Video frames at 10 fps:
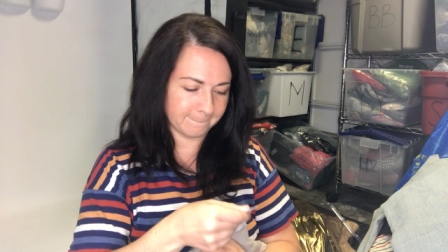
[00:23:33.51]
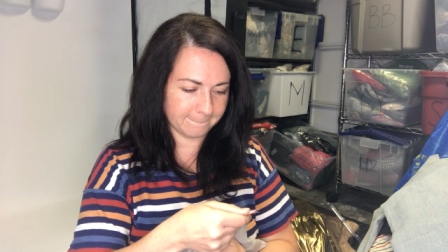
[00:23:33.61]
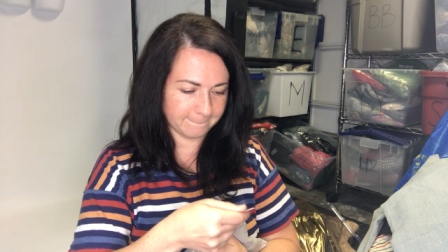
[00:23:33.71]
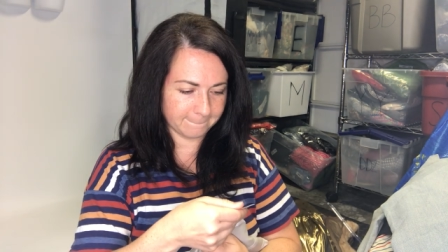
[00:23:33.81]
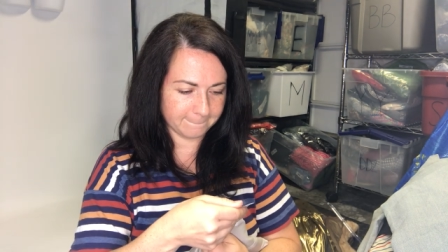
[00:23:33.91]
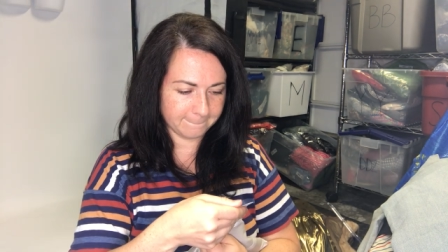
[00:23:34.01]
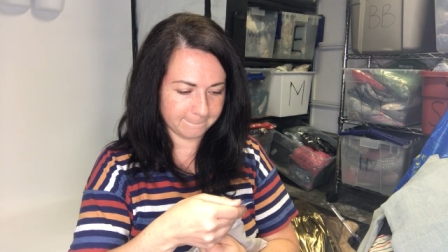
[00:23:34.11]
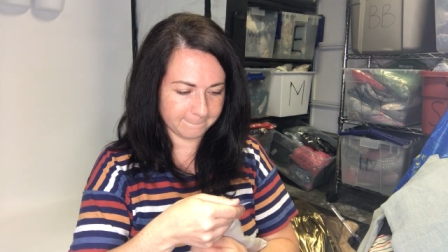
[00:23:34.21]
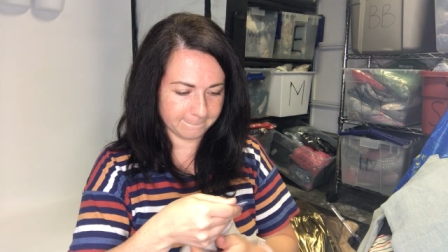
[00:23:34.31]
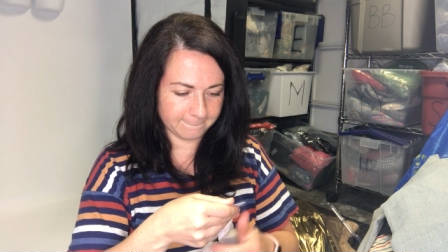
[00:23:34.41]
Mm-hmm.
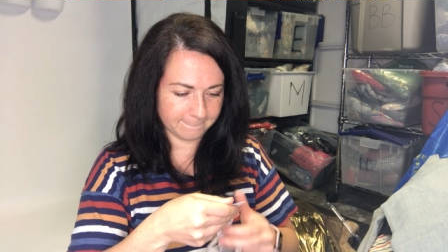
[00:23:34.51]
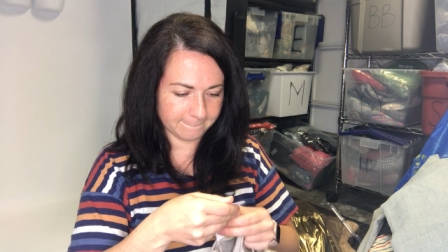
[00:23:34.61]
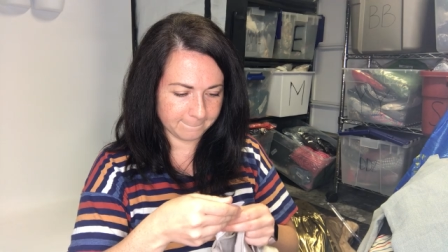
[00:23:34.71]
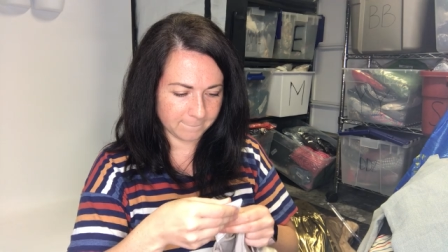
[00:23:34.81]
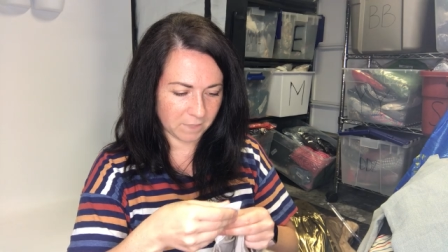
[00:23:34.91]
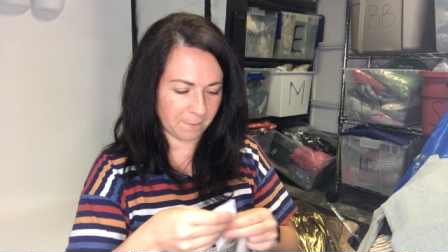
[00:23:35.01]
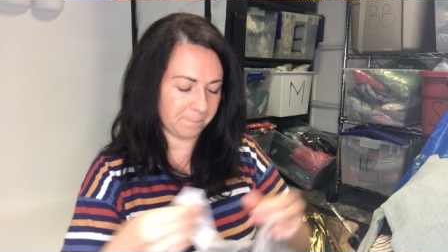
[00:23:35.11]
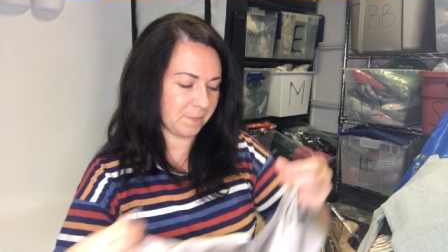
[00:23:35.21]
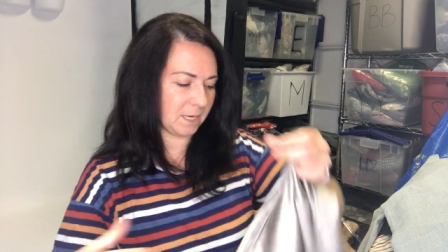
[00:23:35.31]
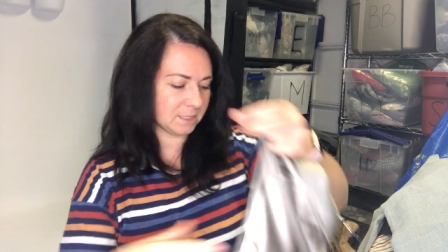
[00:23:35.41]
Yeah,
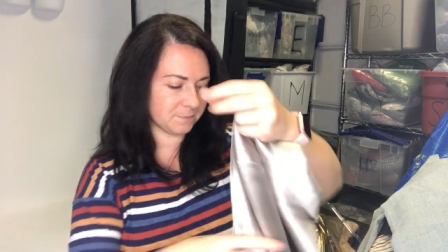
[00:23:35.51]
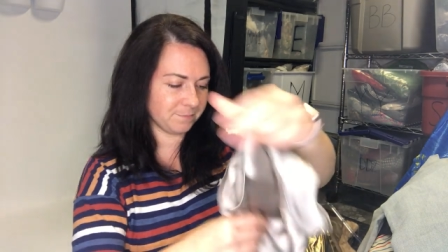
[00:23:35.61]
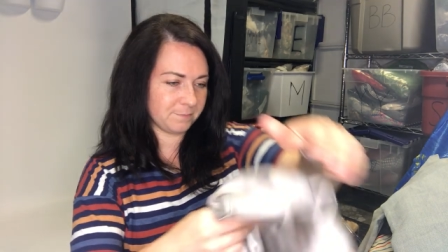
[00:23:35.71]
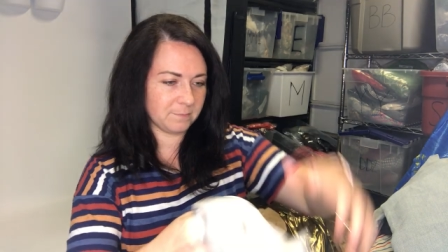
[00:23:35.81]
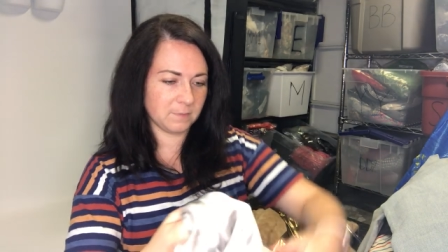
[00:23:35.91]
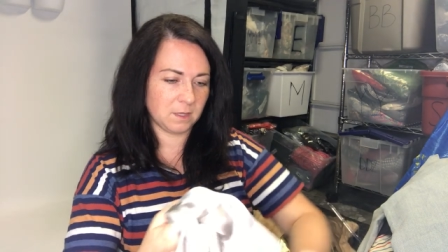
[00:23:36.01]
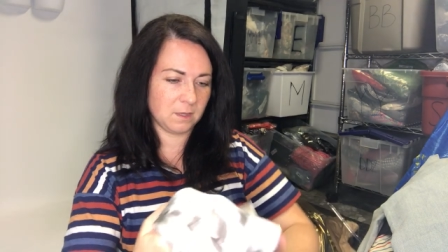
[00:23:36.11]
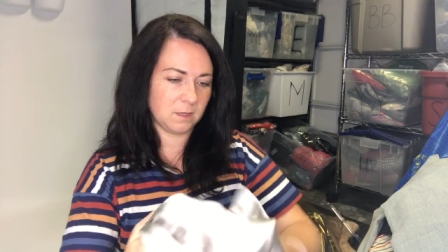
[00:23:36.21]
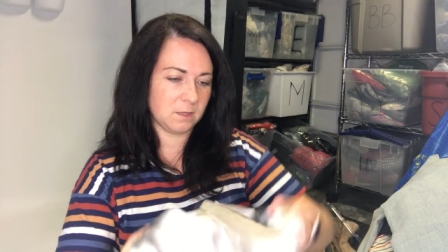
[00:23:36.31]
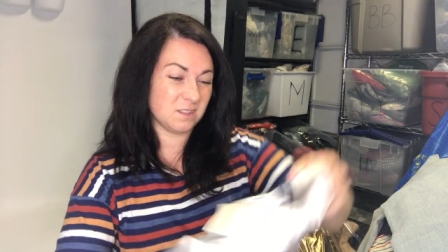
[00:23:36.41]
it is.
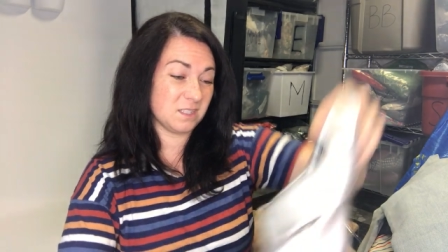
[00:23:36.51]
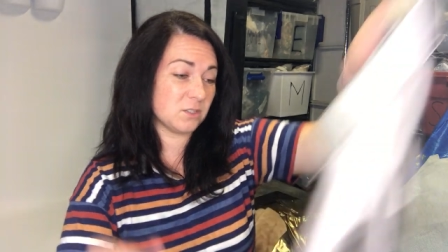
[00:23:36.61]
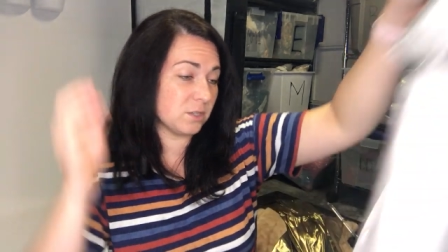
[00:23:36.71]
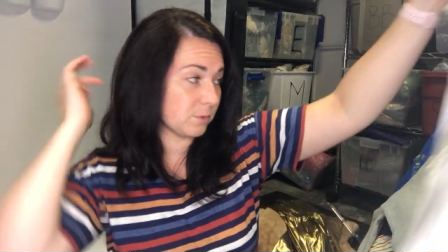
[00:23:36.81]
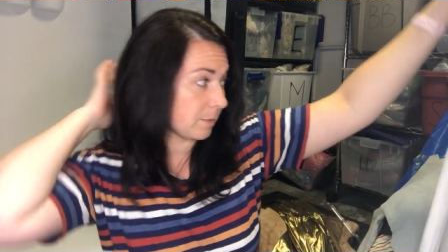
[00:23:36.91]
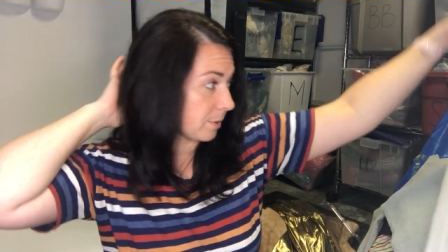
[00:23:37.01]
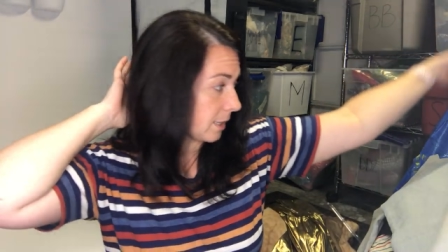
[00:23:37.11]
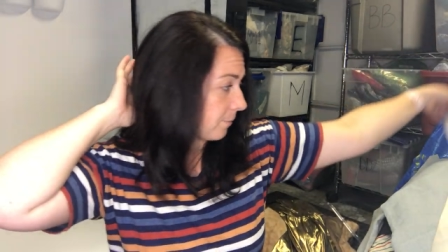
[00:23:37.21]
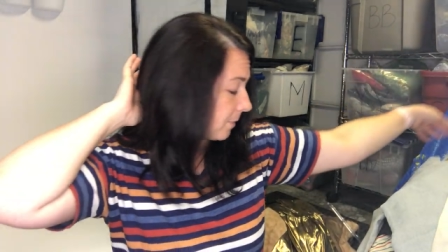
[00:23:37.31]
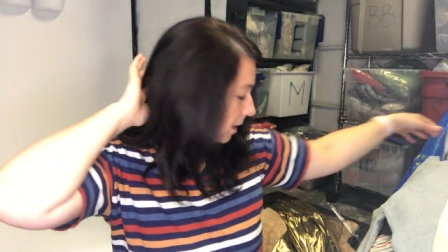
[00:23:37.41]
It's actually really pretty.